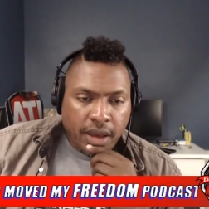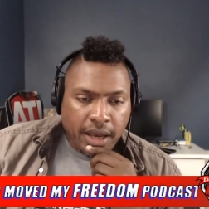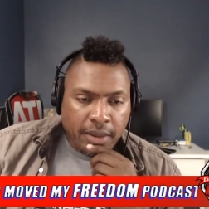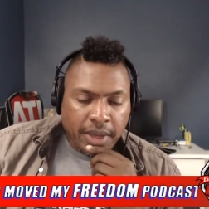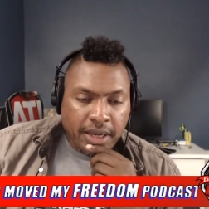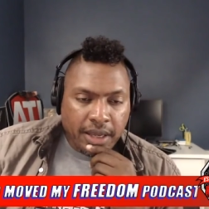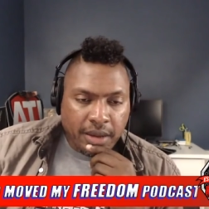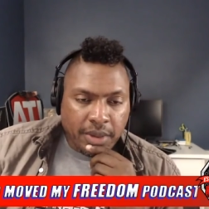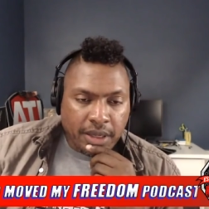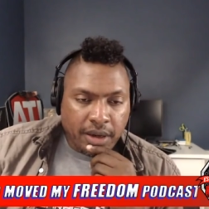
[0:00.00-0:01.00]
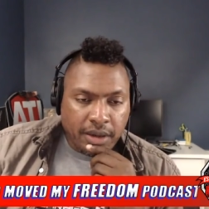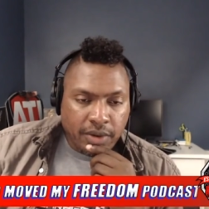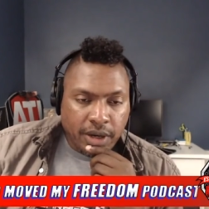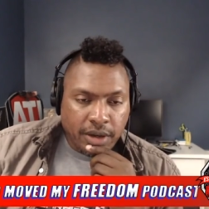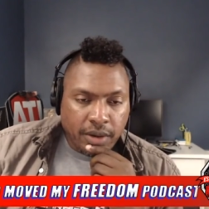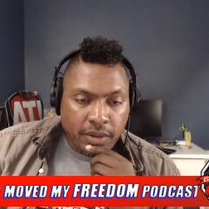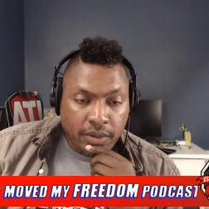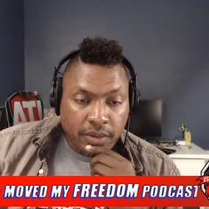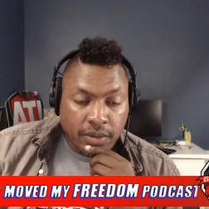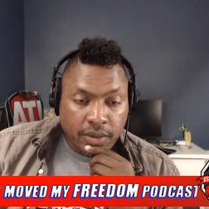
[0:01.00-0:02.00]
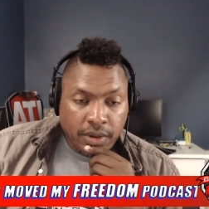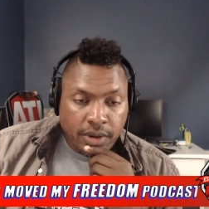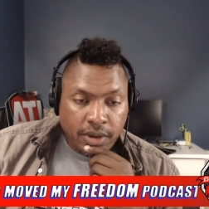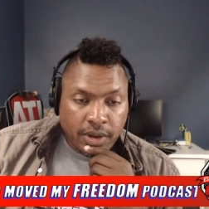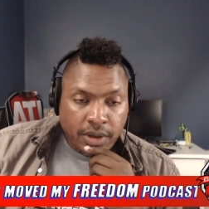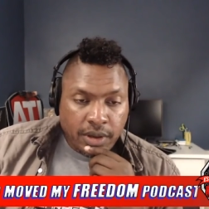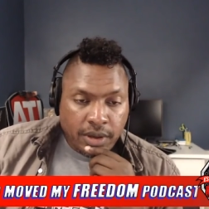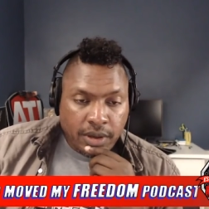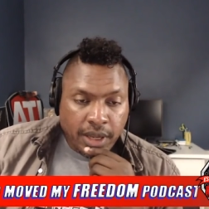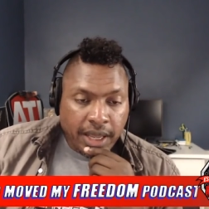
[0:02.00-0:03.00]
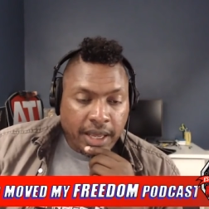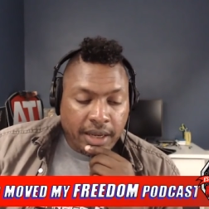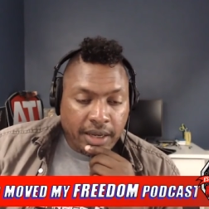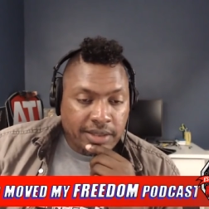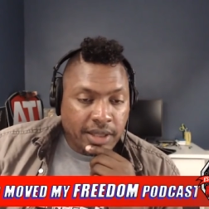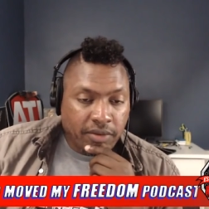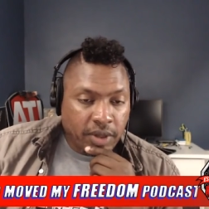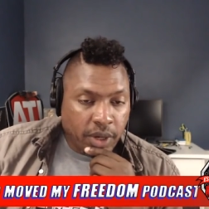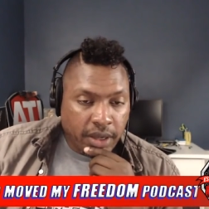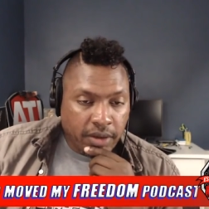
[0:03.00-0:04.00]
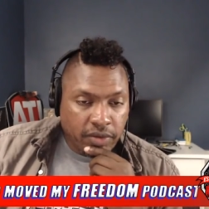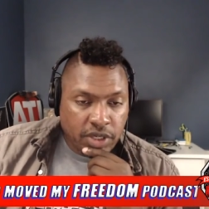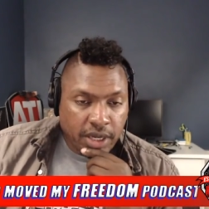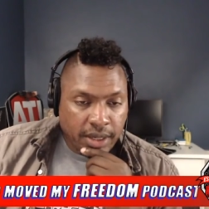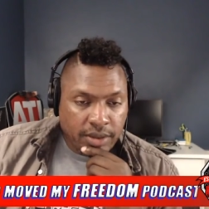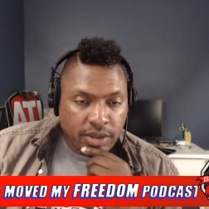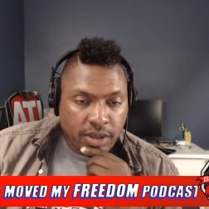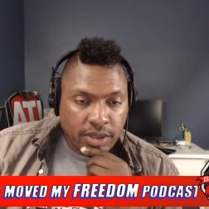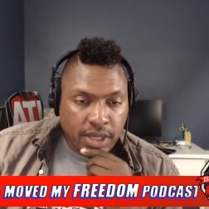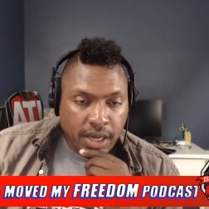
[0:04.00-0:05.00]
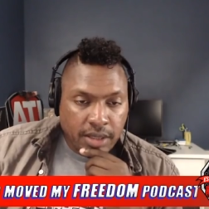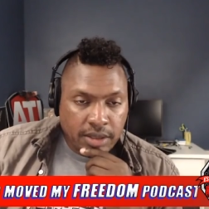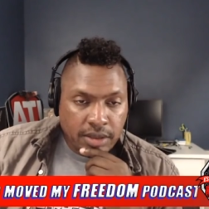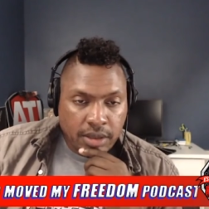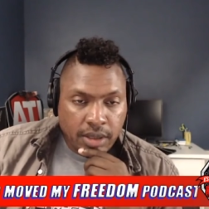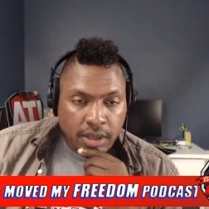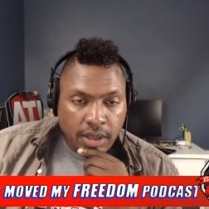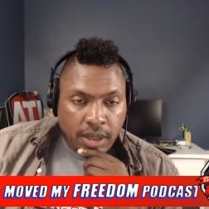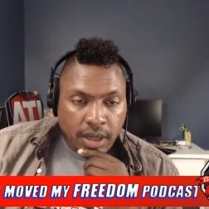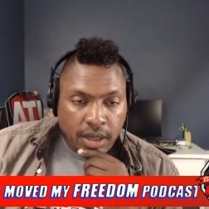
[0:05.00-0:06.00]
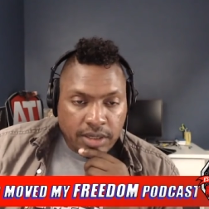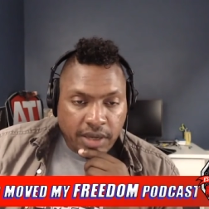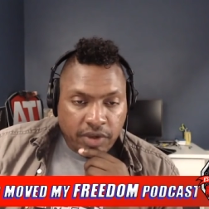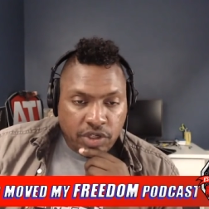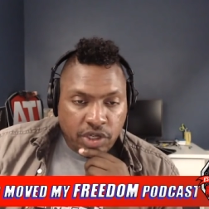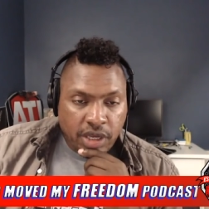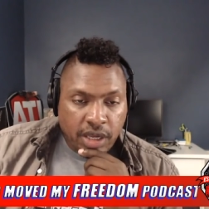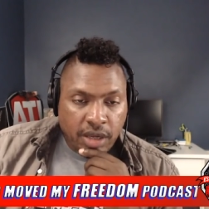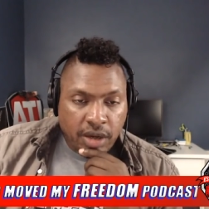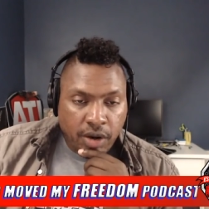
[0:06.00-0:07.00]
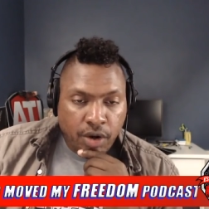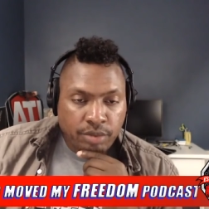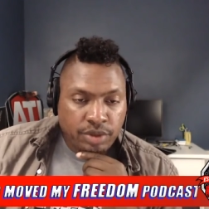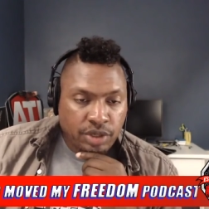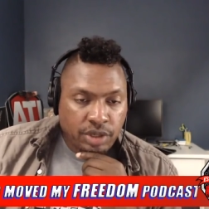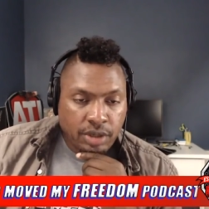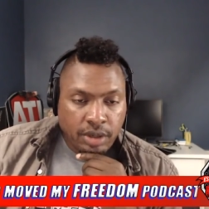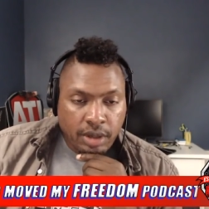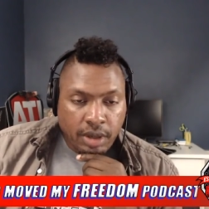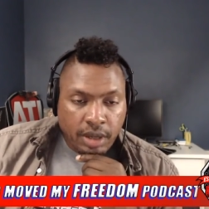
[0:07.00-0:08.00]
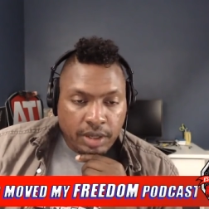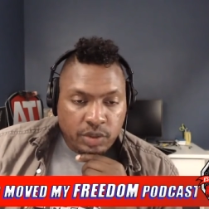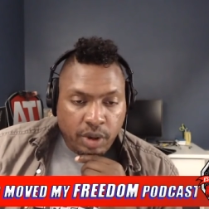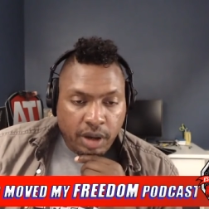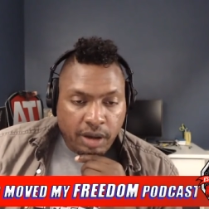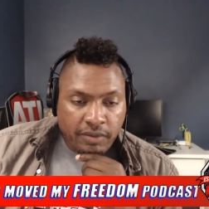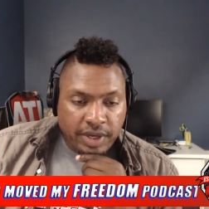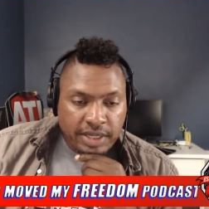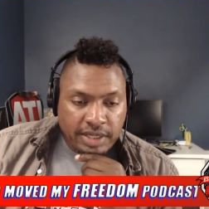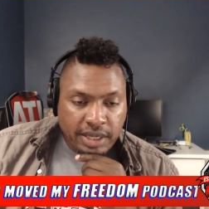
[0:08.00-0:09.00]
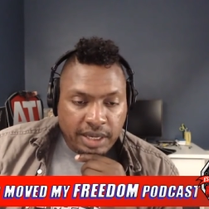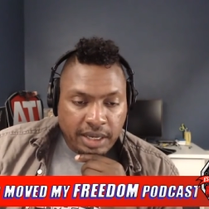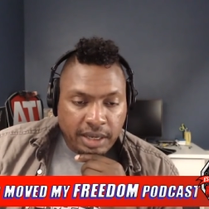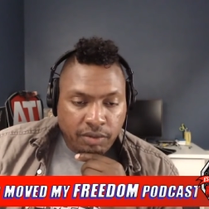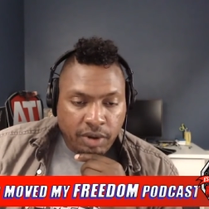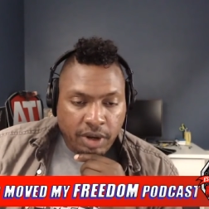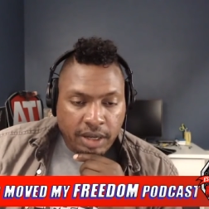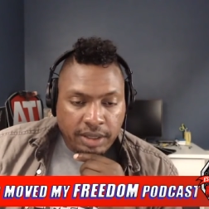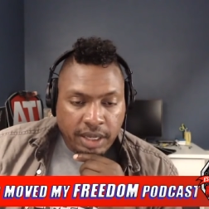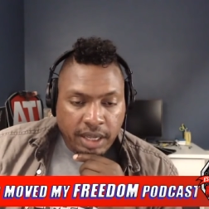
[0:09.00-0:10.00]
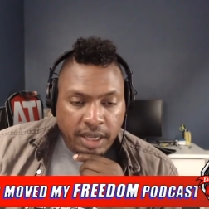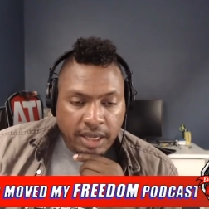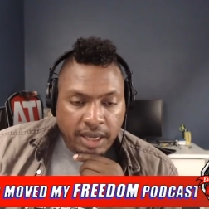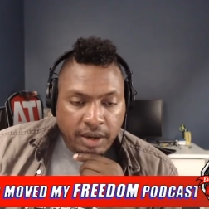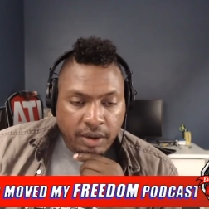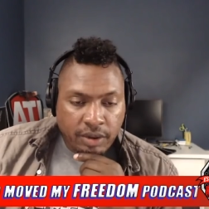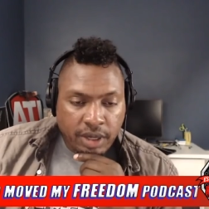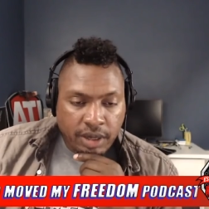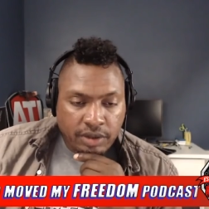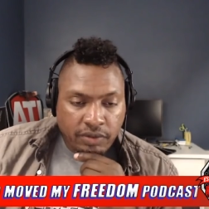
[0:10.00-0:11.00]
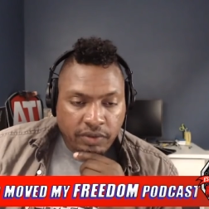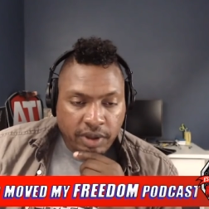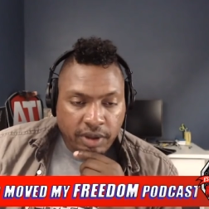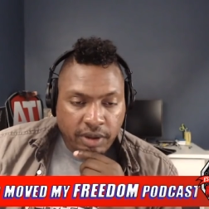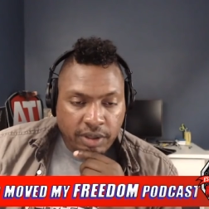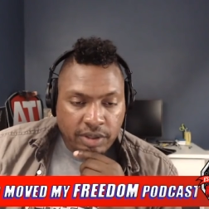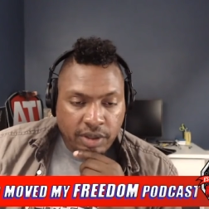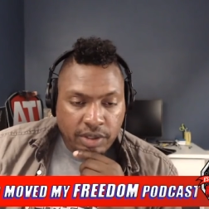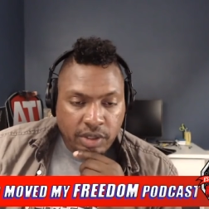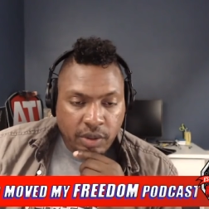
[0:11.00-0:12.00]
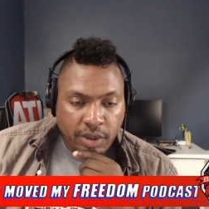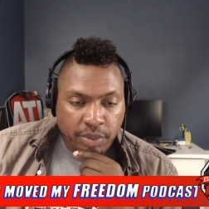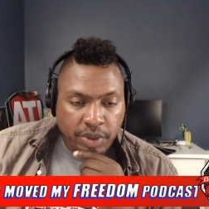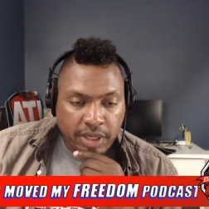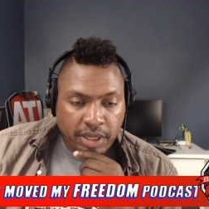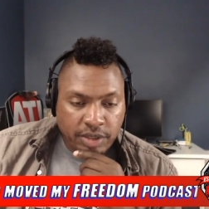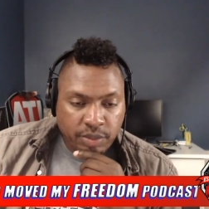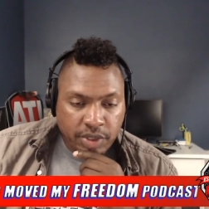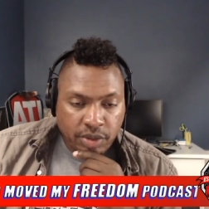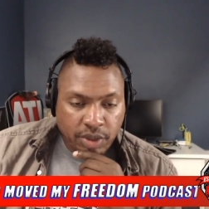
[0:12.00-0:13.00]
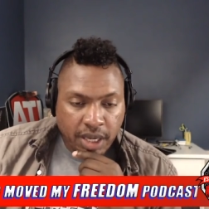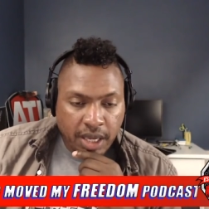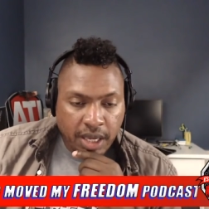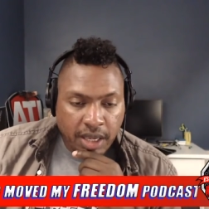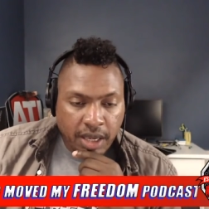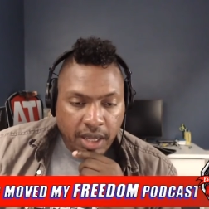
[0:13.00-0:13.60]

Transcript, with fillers: I met him in Colorado and his lovely wife. Shout out to those guys uh, David G, Harmsh, as well, Vanessa Kitty, Rodney, Ghetto, Dr. Phil is also up in there, Special K,